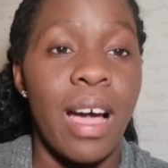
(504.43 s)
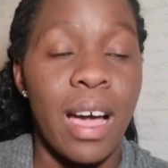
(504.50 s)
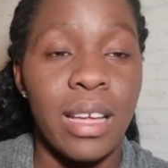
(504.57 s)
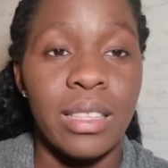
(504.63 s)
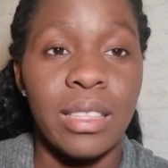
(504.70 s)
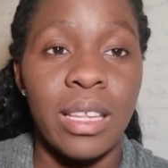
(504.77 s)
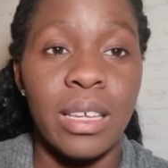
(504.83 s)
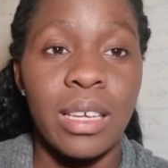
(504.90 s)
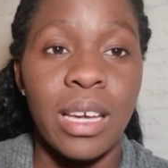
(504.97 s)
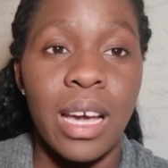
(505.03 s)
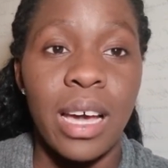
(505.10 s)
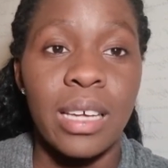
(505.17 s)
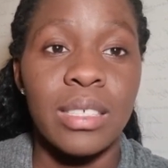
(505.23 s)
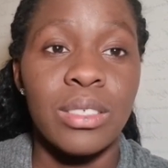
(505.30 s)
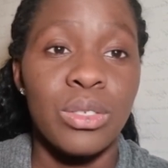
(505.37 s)
And that,
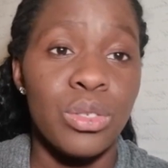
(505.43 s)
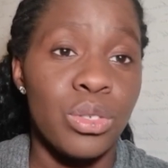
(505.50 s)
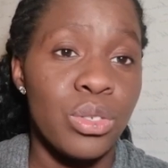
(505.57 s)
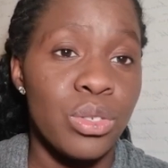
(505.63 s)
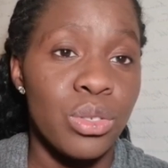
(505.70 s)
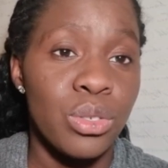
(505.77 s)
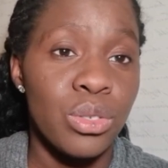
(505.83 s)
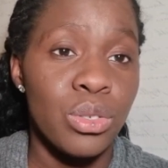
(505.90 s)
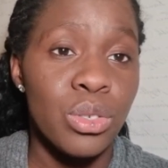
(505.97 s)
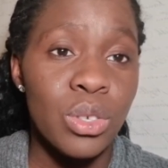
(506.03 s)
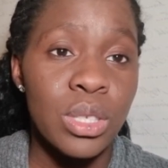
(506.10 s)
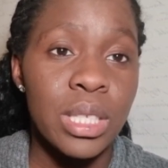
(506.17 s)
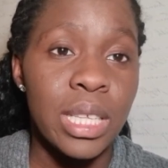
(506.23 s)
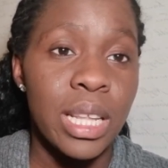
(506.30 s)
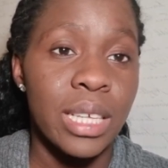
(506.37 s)
guys, New
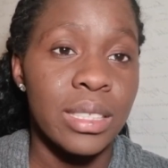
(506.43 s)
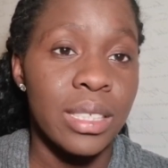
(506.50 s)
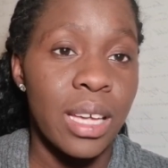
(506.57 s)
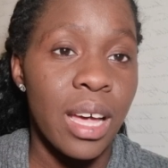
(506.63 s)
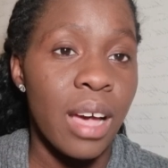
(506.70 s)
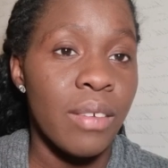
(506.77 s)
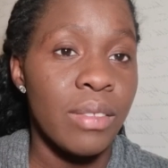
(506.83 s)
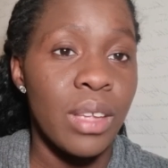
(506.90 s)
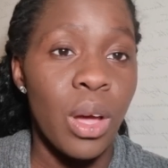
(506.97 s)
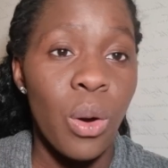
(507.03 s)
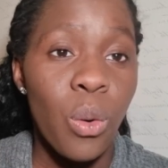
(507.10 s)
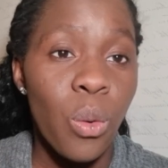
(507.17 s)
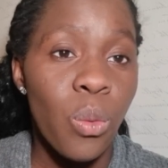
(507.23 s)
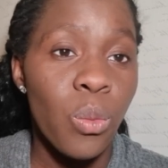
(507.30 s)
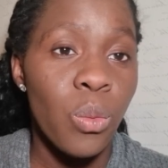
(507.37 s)
Zealand, they have their
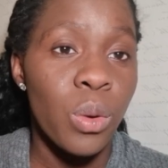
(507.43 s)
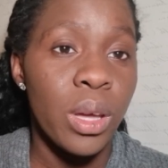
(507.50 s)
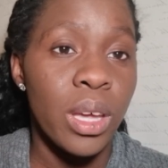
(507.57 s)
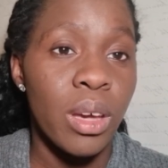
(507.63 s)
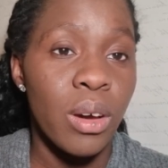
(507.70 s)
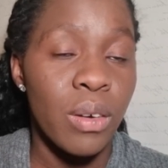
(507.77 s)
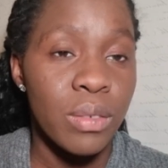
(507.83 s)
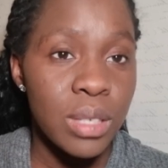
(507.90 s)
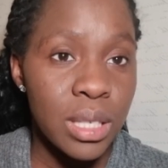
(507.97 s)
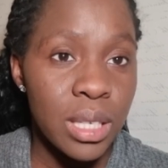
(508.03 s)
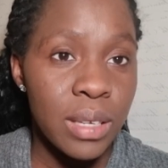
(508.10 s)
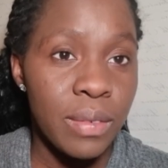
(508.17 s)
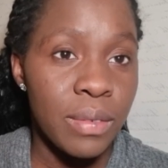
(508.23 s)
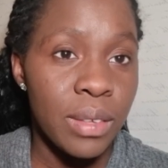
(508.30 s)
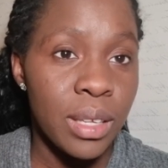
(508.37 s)
own way of
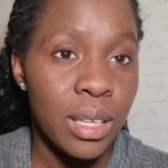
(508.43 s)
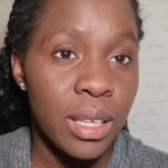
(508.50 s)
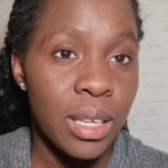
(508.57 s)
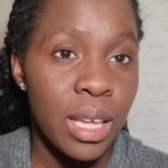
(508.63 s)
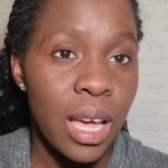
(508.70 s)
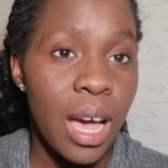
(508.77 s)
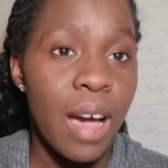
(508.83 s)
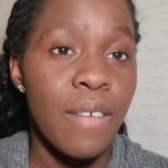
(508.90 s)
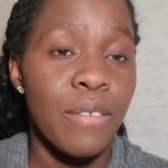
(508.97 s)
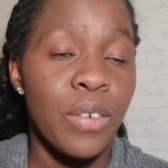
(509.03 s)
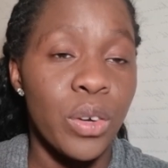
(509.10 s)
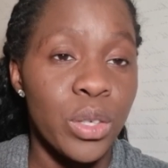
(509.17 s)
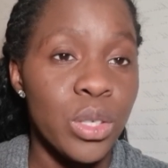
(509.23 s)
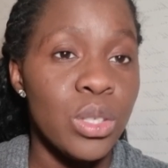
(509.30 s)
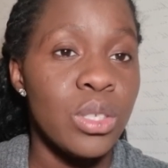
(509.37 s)
CV, and for
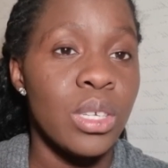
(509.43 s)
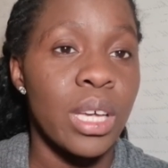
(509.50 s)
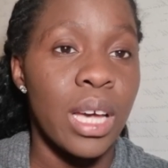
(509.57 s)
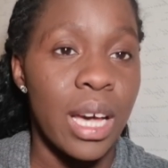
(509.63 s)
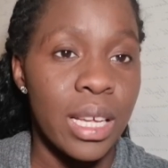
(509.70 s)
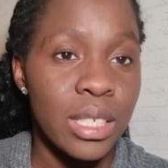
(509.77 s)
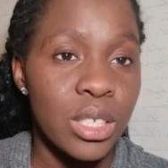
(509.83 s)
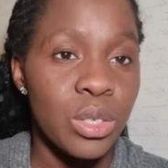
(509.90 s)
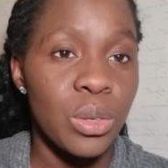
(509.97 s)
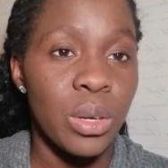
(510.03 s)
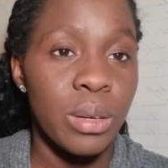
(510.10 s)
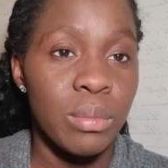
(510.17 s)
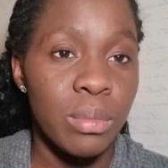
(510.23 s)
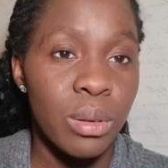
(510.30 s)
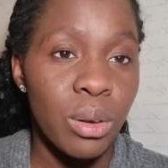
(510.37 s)
you to catch your
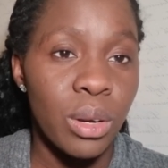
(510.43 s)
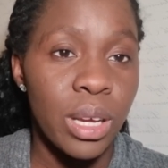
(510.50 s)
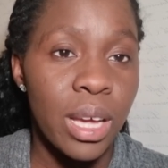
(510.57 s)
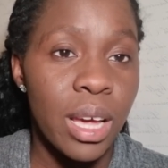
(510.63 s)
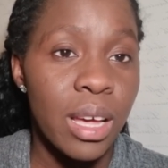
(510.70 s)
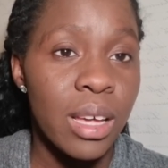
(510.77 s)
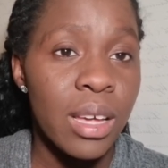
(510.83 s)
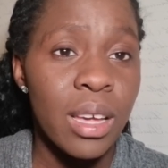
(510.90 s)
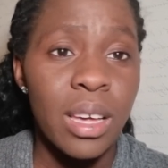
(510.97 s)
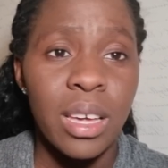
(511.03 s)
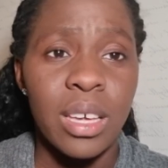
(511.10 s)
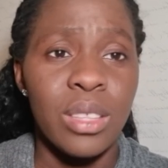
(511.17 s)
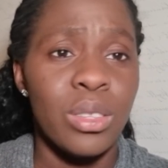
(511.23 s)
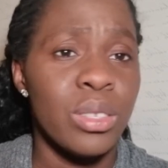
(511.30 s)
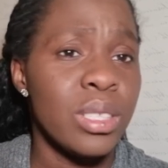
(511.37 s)
employer,
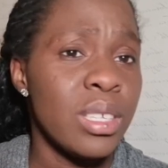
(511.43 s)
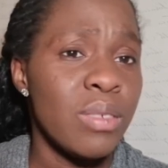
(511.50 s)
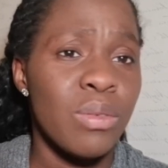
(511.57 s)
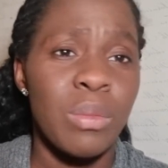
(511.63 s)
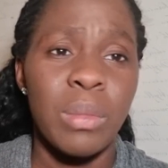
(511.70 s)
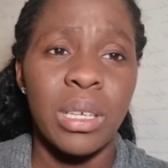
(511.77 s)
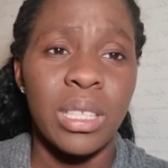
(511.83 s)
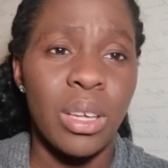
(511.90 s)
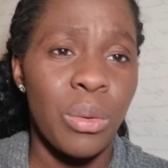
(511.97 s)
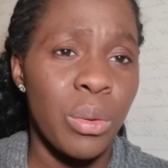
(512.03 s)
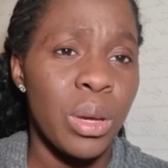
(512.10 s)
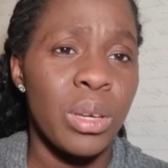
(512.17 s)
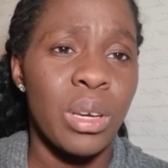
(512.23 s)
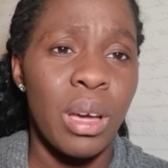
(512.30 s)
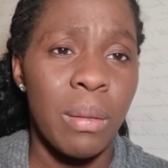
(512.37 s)
it doesn't even matter
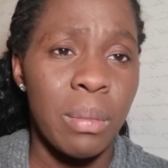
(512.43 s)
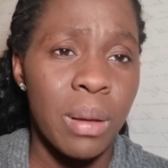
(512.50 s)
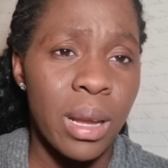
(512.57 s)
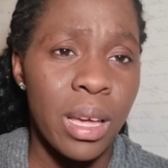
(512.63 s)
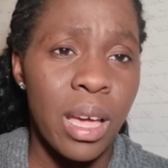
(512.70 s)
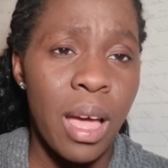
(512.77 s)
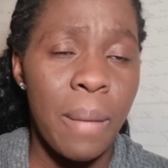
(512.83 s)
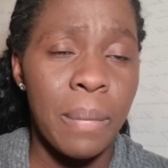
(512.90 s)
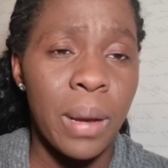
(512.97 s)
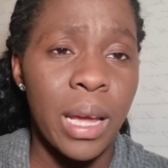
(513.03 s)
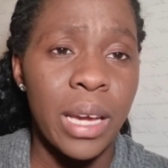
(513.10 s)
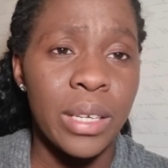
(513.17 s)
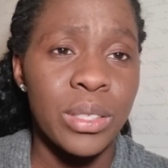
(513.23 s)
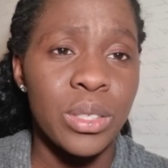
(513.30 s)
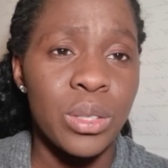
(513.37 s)
where you're
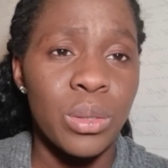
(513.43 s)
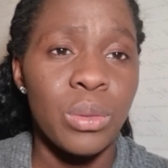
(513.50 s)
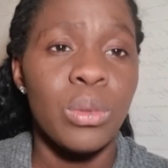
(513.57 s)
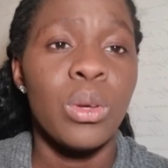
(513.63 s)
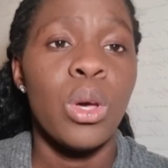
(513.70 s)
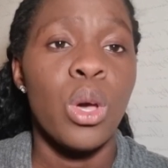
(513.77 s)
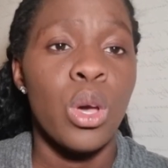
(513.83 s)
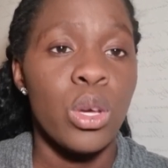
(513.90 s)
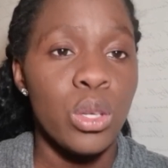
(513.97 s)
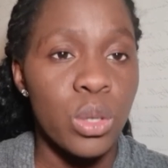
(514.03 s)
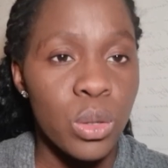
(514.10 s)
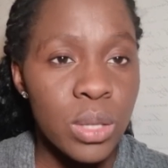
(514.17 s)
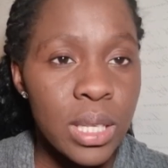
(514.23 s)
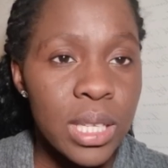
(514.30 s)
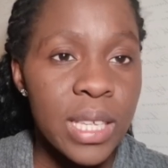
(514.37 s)
applying to,
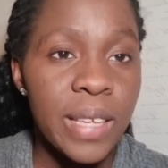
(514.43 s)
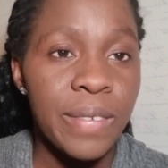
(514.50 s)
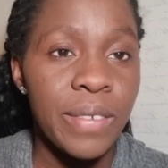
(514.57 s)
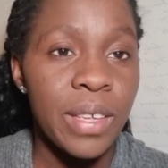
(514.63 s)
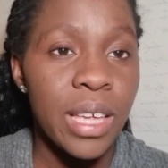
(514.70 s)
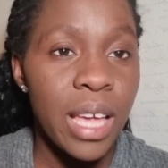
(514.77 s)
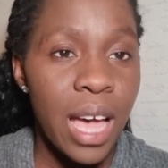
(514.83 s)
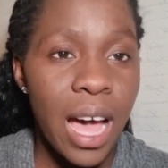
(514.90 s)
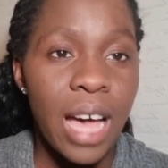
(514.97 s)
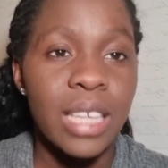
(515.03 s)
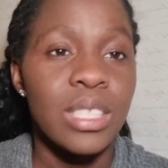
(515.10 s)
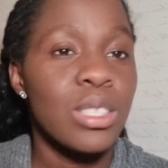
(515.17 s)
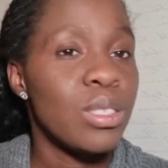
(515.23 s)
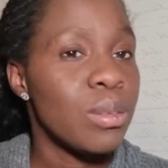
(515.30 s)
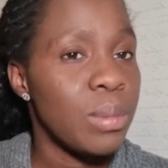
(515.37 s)
your CV
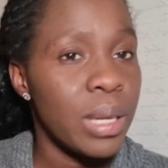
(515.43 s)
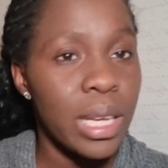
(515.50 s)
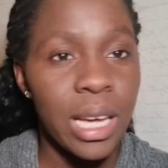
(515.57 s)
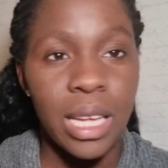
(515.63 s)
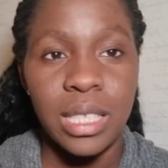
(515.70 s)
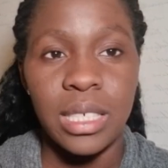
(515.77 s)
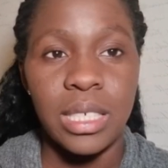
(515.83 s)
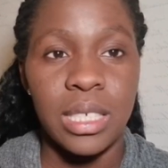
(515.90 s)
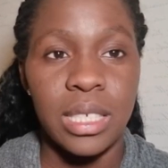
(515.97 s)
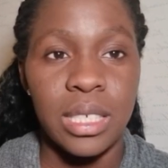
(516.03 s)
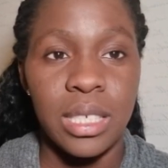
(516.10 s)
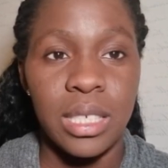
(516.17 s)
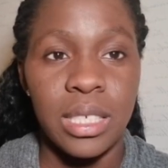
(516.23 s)
has to be catchy.